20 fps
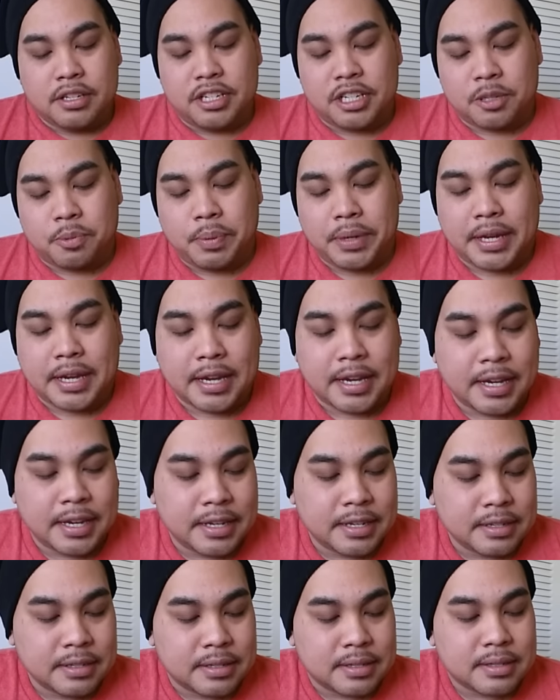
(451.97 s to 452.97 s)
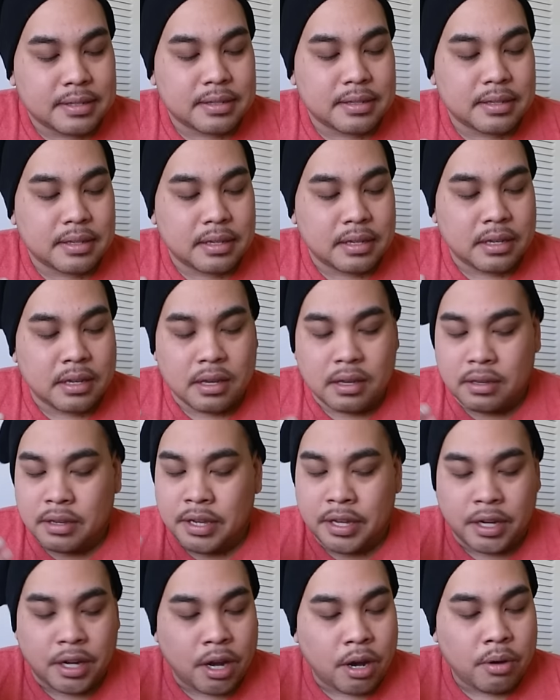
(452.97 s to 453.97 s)
just because,
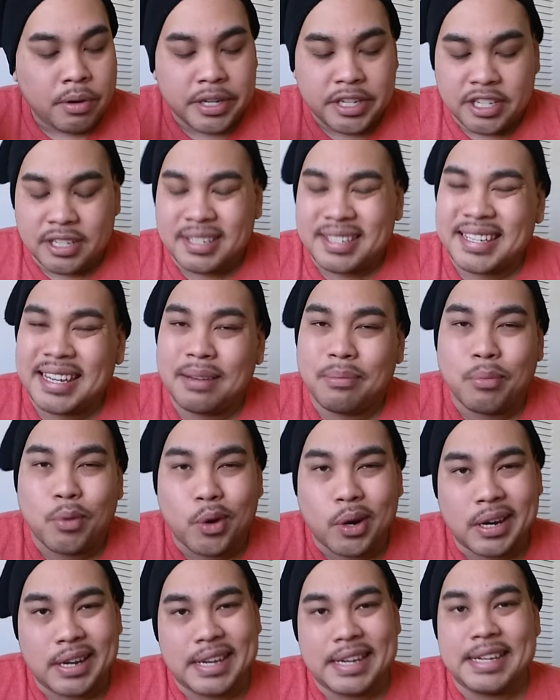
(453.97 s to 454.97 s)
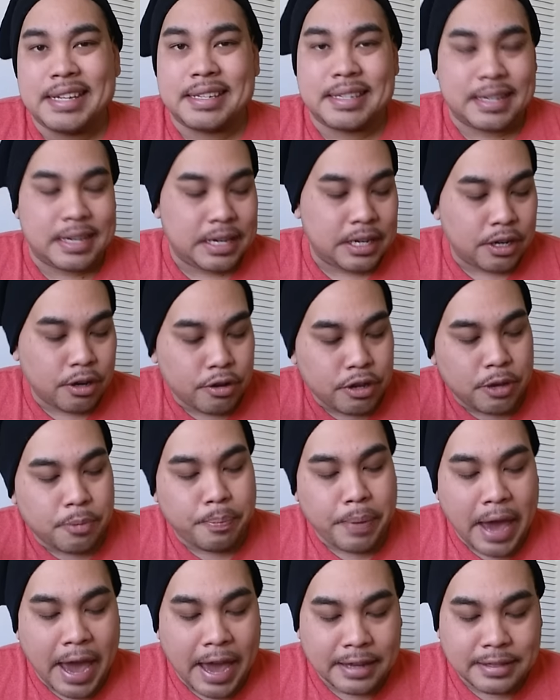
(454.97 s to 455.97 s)
you know, it just seemed more easy. You know,
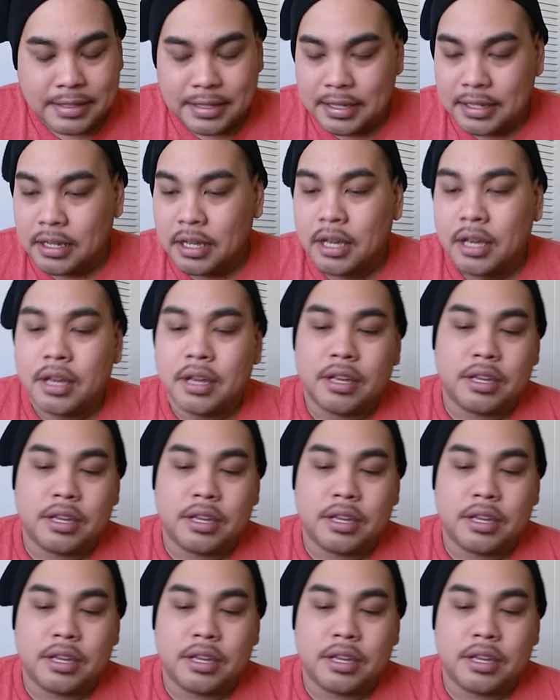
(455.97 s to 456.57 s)
you packed it.